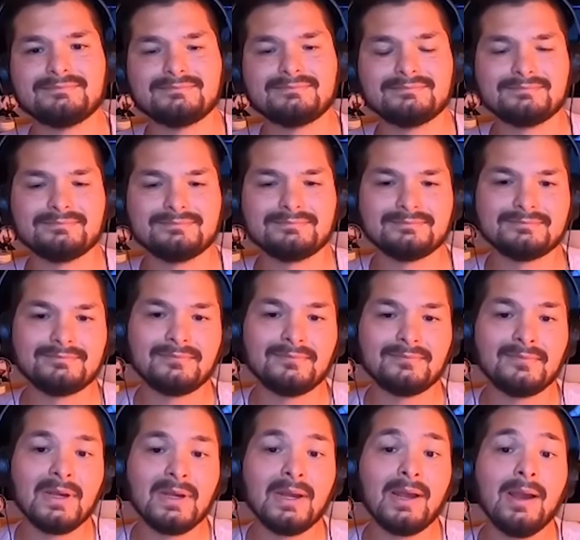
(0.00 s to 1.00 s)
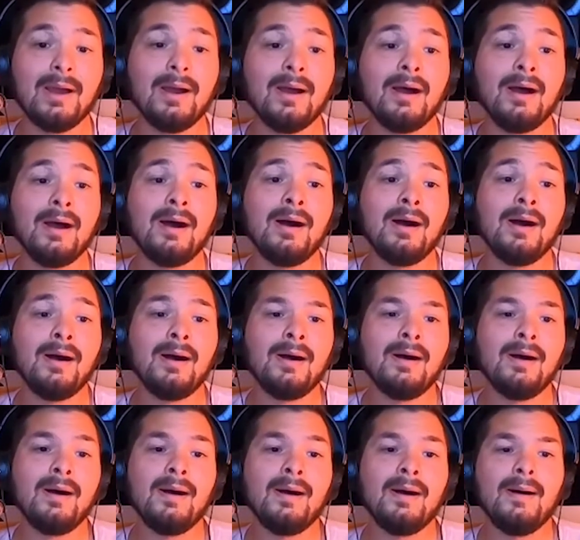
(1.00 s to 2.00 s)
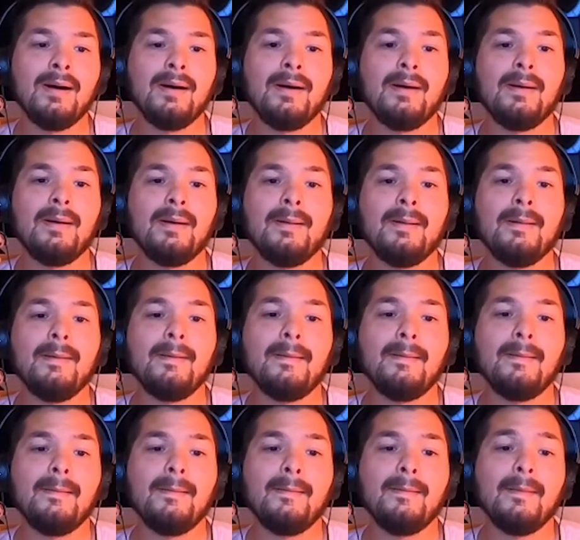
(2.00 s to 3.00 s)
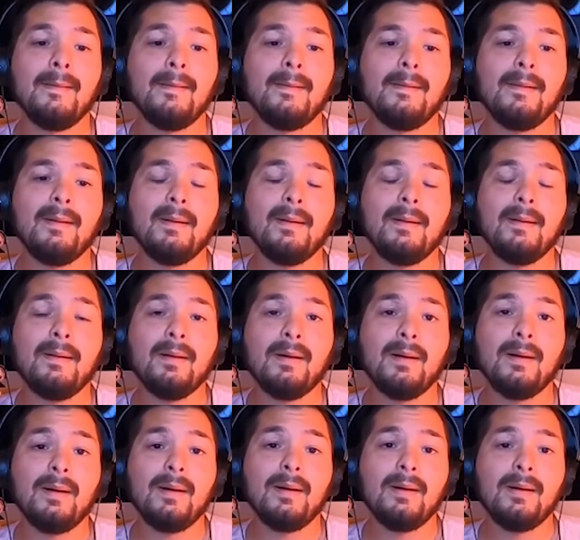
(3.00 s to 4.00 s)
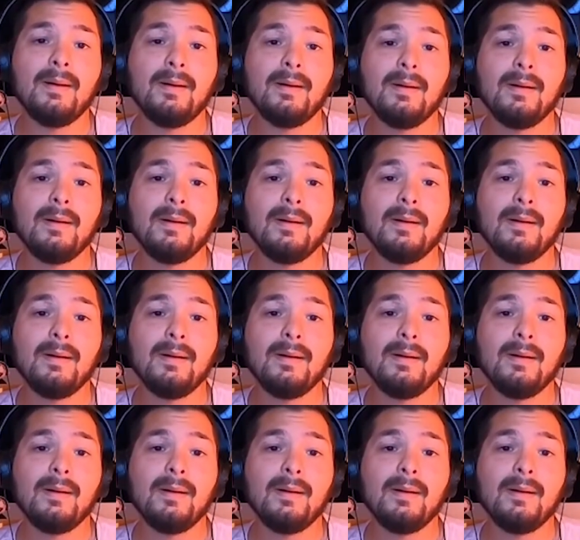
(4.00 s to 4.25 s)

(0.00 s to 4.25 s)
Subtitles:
[no speech]